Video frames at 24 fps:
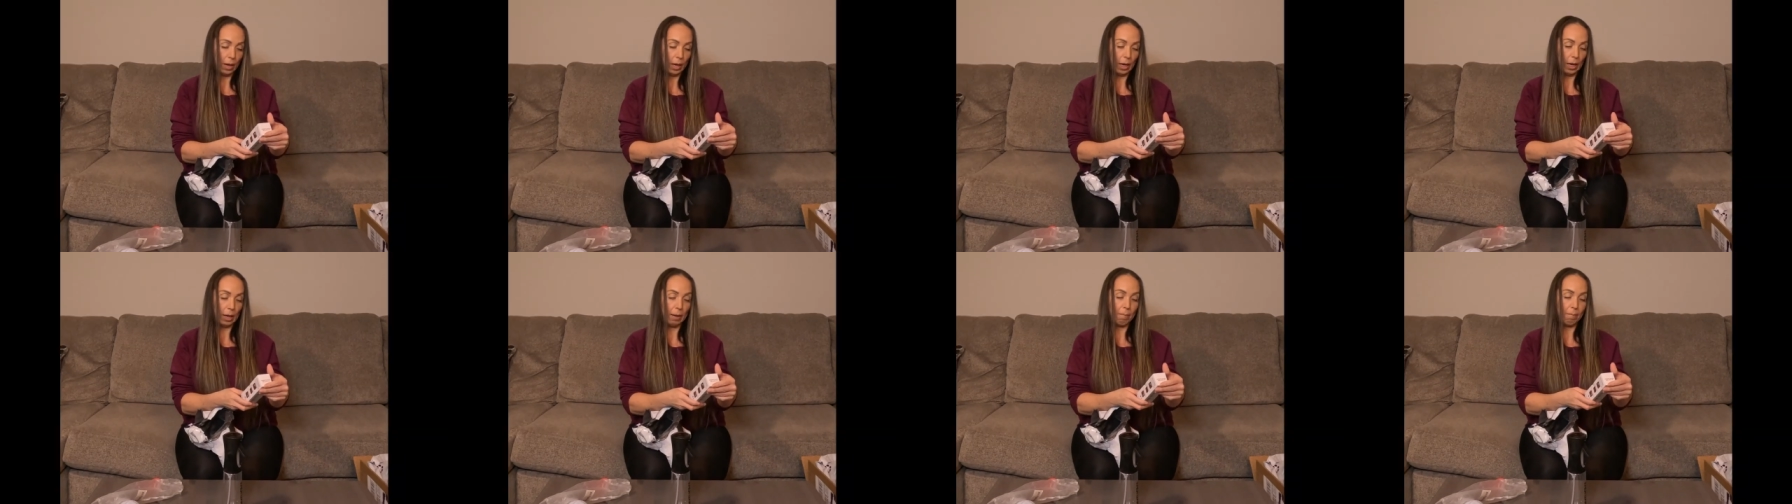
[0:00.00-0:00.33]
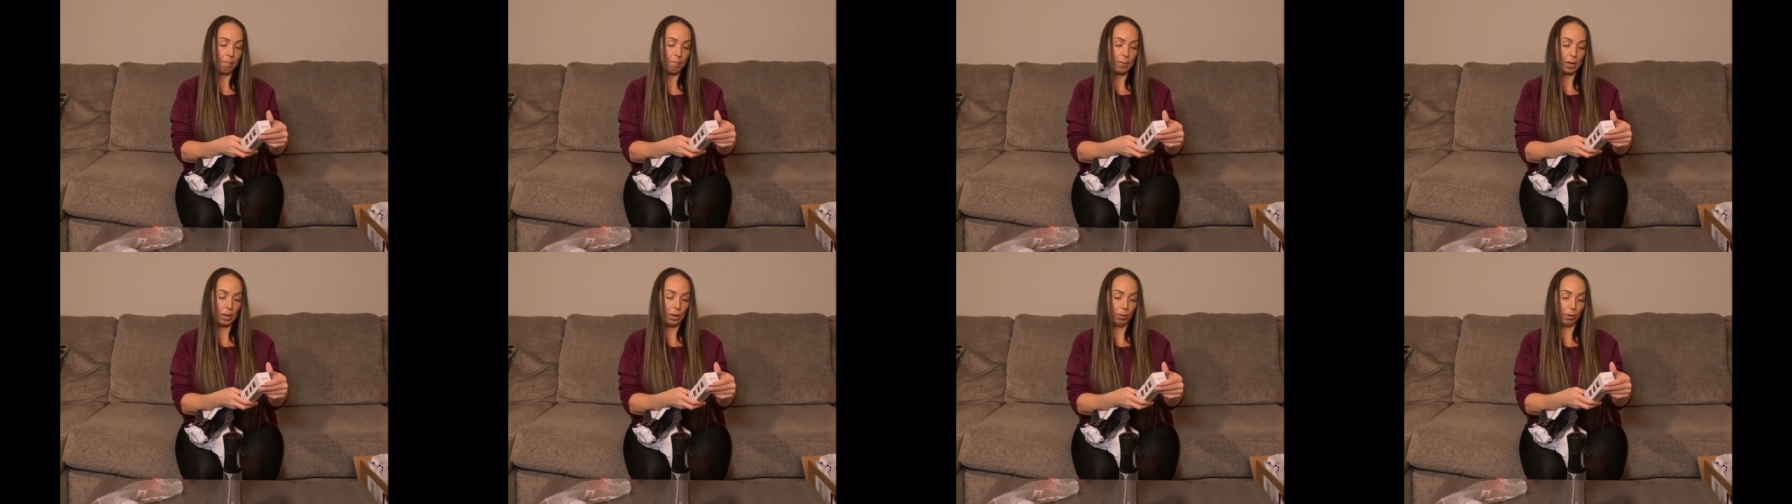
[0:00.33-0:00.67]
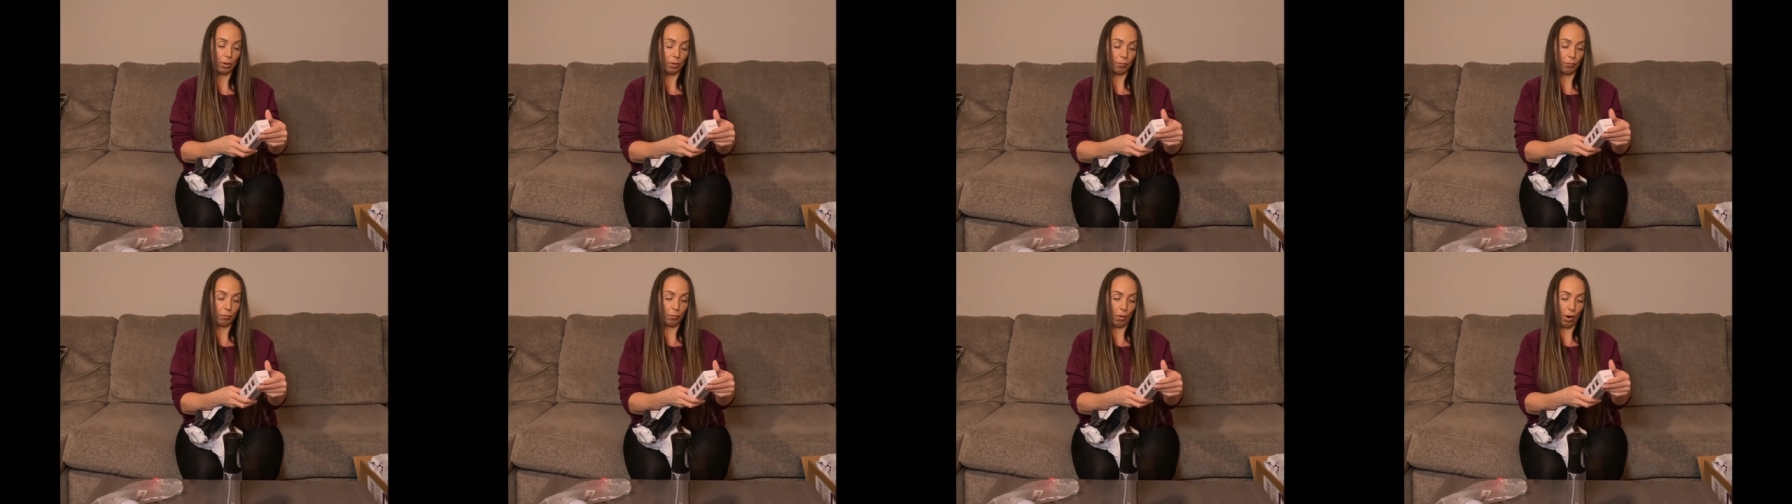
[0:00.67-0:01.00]
a
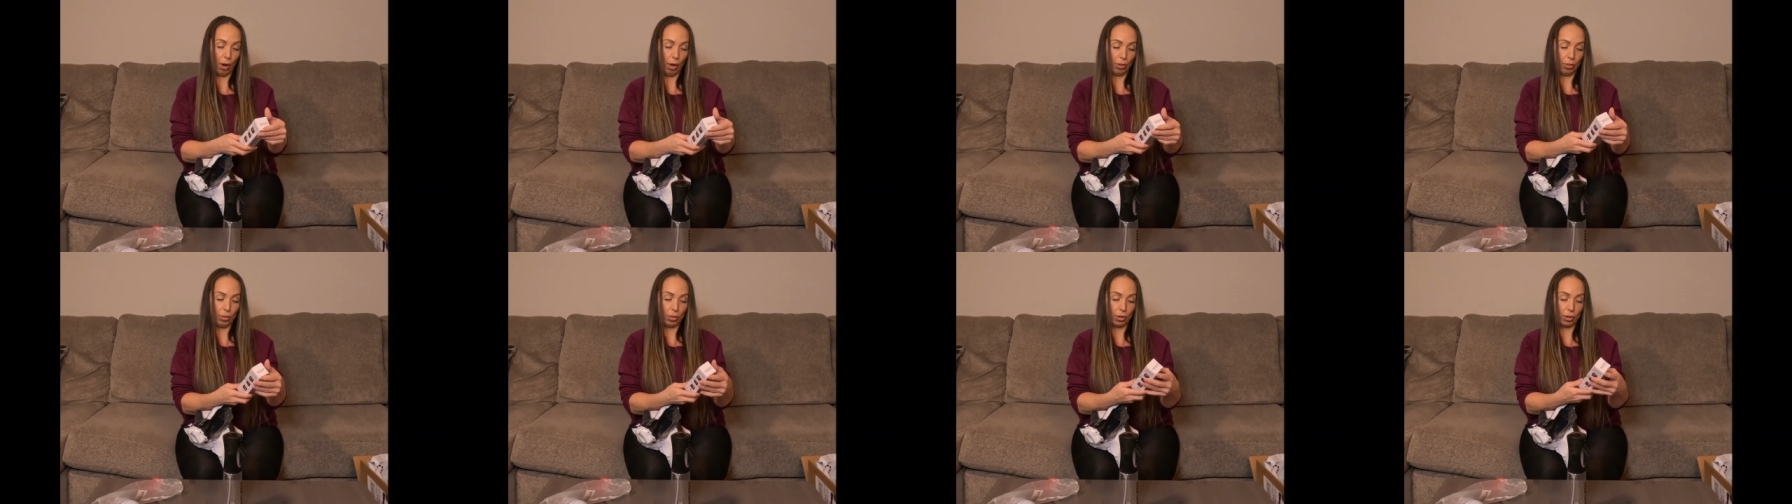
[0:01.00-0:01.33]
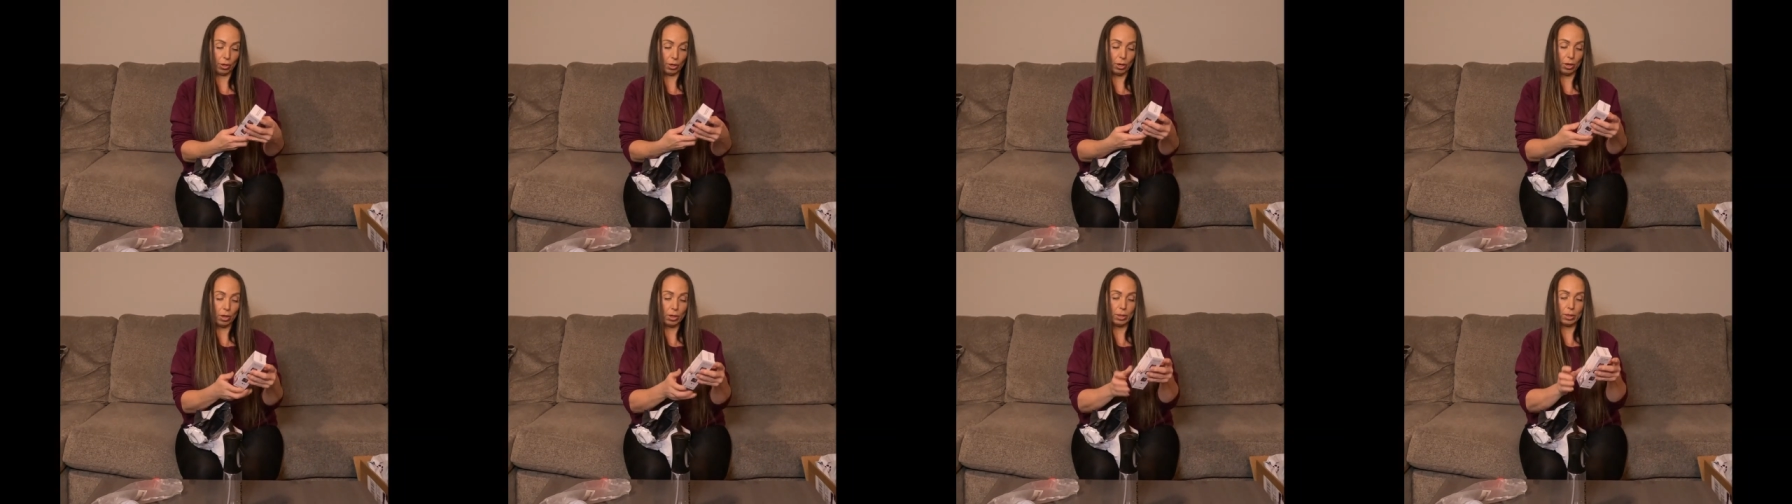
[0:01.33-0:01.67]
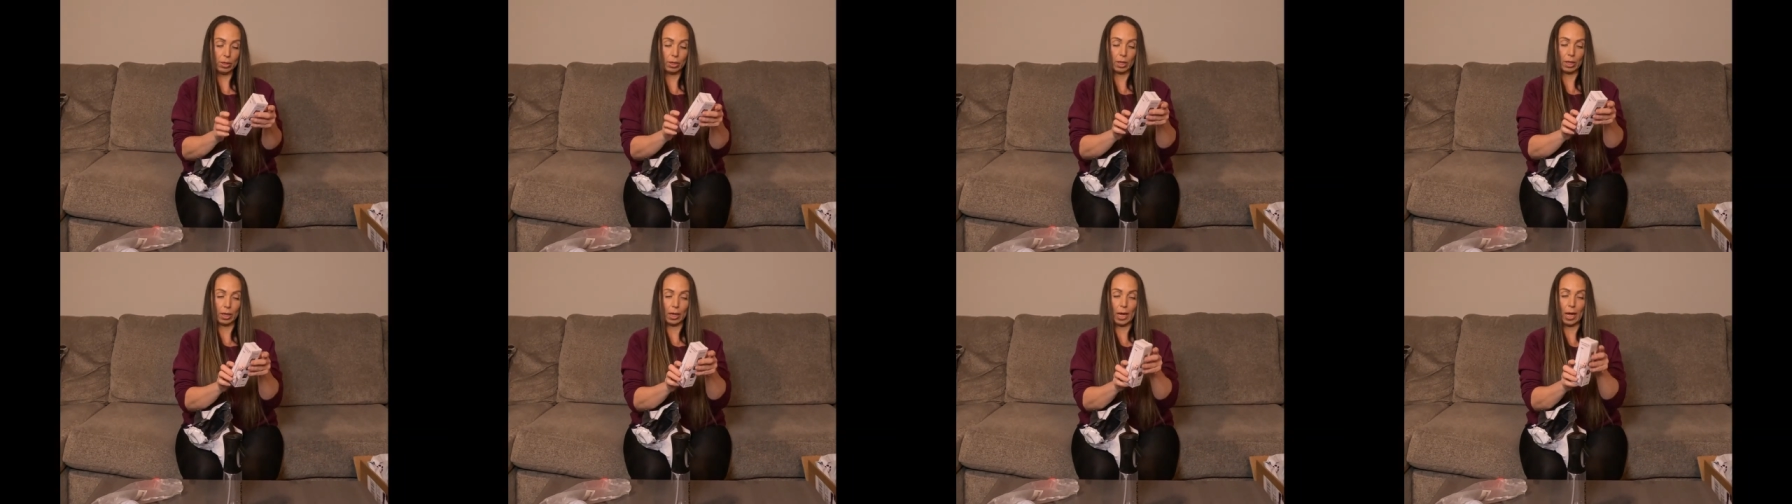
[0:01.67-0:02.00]
milk
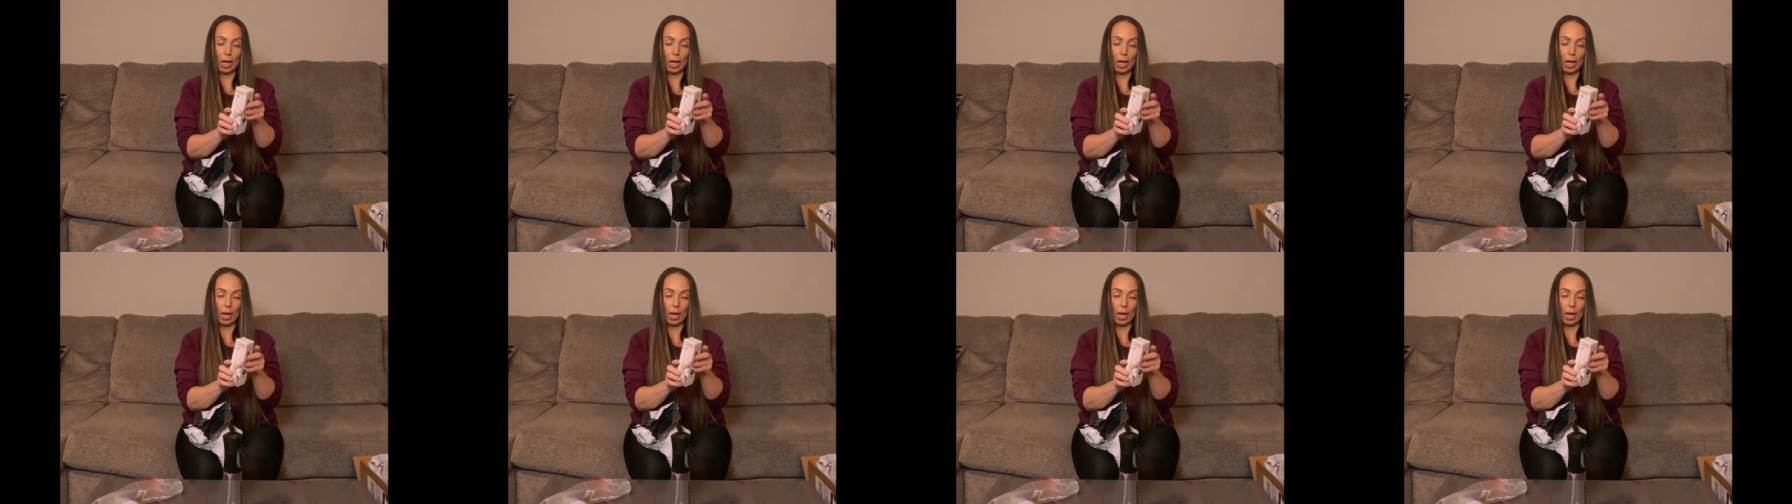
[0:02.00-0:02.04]
frother, the